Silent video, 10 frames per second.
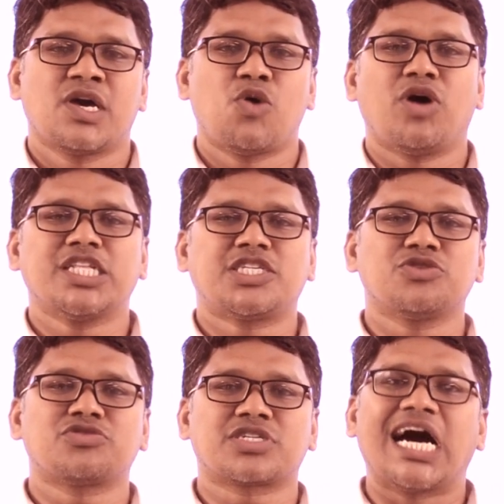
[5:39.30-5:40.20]
Once
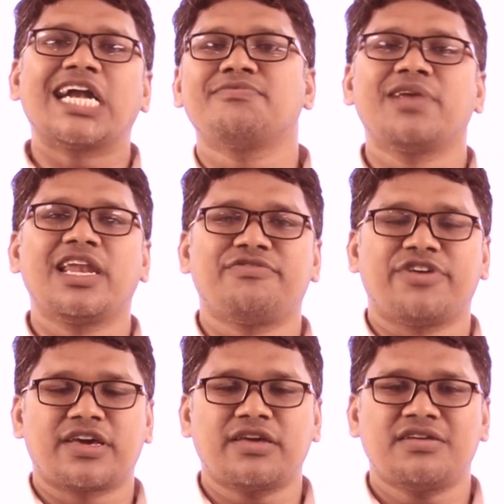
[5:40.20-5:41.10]
you start
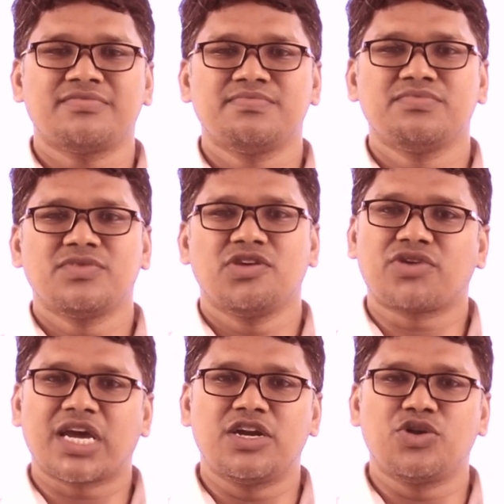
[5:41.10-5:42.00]
believing, you
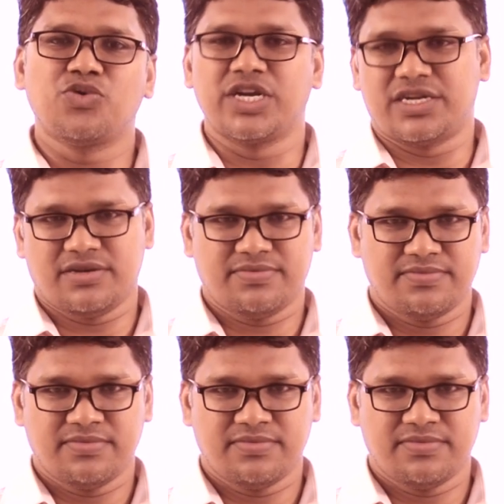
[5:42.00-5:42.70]
can do it.